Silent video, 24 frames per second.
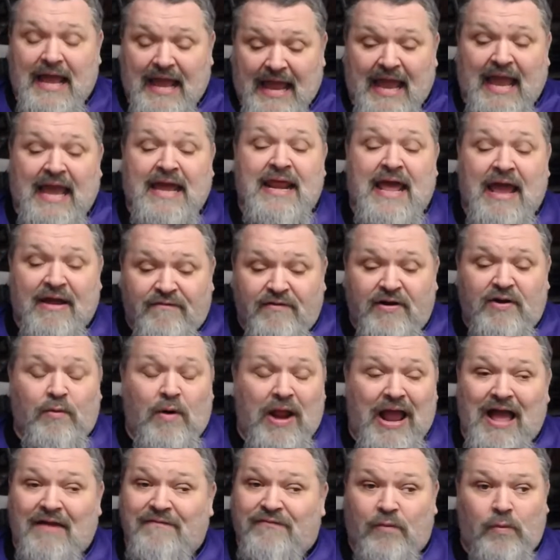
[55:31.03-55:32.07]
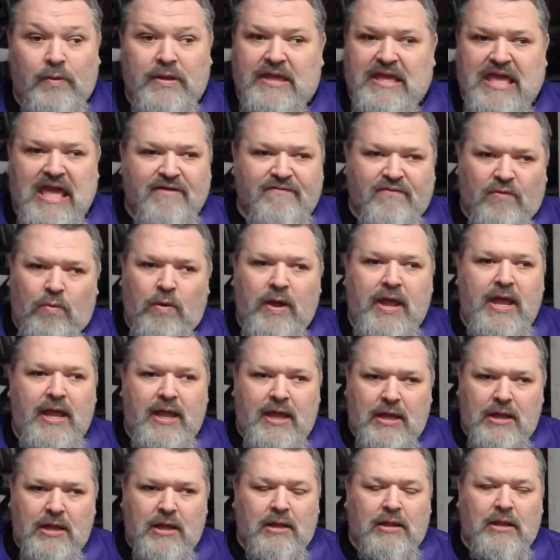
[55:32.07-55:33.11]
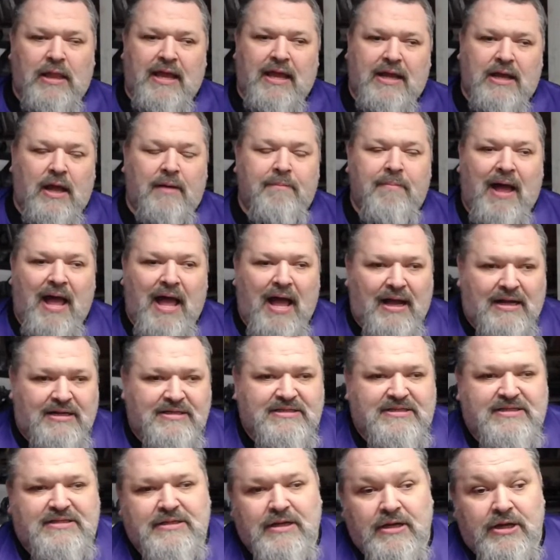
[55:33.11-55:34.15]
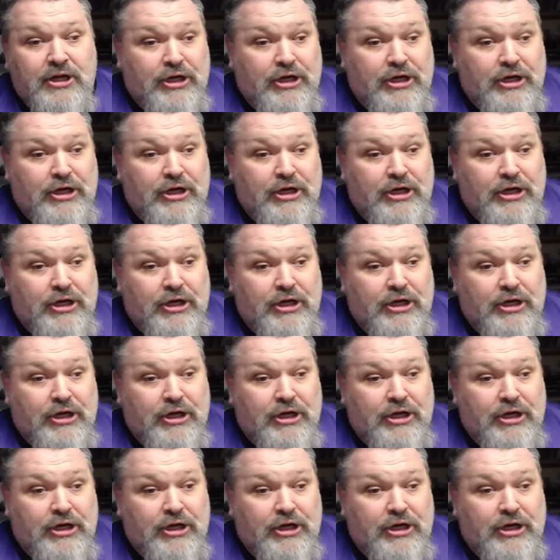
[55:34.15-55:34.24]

And every raffle we give away like a box.